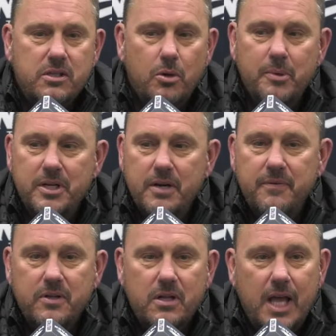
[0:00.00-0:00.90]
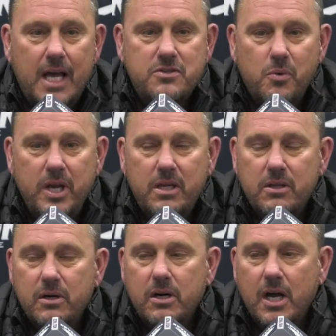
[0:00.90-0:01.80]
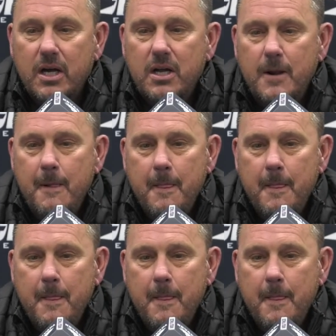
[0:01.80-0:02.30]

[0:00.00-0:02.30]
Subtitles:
It's a little bit different than last week. They're